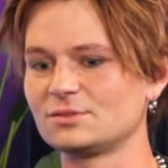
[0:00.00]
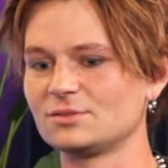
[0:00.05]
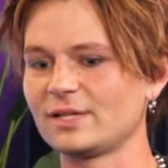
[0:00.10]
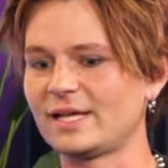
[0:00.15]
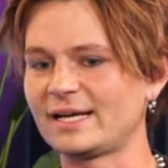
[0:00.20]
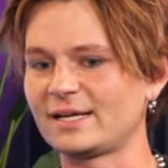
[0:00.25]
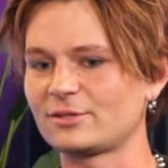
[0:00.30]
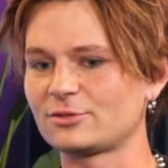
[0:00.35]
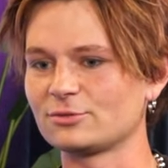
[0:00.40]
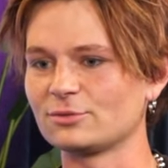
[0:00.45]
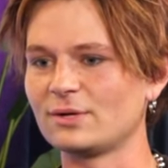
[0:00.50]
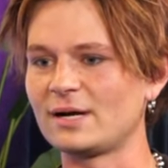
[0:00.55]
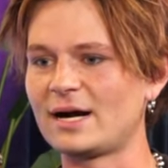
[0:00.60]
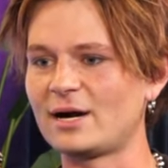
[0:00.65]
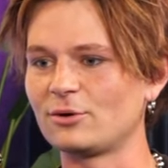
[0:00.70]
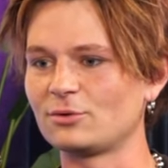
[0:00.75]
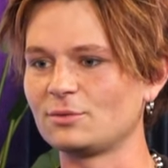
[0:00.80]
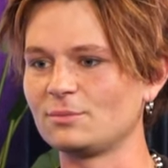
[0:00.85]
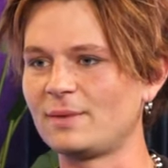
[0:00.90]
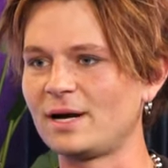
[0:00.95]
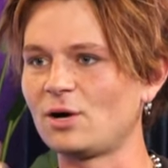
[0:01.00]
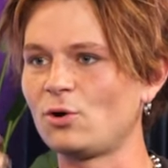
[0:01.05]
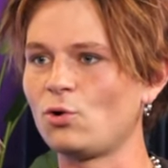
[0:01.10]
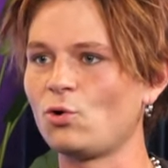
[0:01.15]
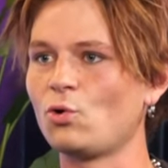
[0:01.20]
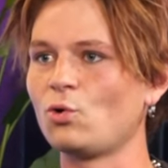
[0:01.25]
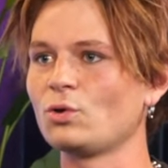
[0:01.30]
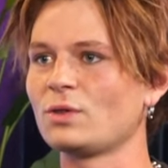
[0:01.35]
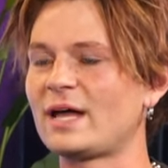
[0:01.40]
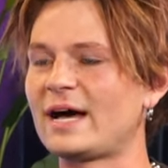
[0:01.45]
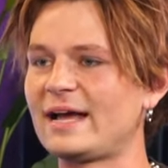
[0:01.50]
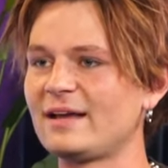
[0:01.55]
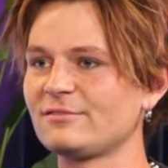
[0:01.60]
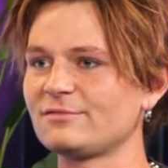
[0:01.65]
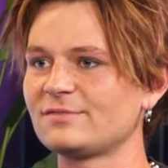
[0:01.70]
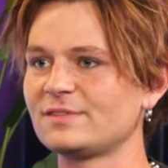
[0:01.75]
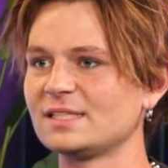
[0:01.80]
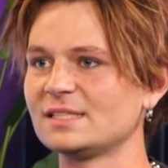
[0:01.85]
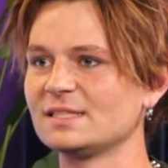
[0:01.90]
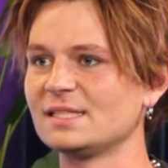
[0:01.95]
like throughout my whole
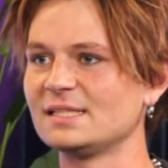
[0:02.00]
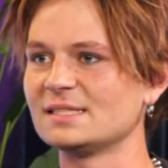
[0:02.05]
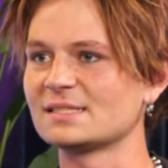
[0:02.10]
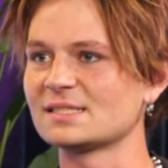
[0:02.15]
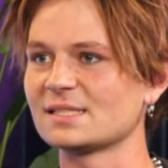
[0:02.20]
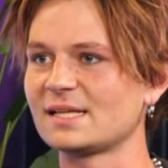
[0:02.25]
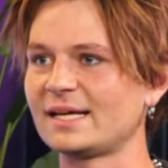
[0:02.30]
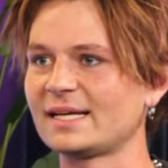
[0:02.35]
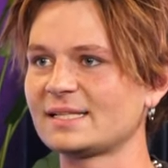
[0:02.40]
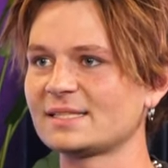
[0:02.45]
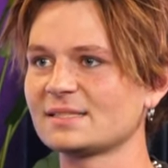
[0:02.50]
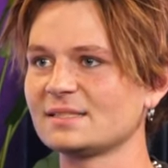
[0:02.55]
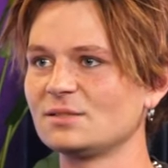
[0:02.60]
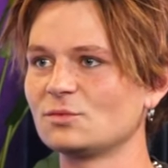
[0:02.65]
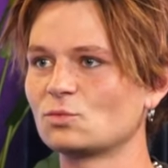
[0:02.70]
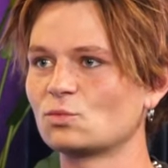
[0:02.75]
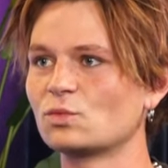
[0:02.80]
life that is like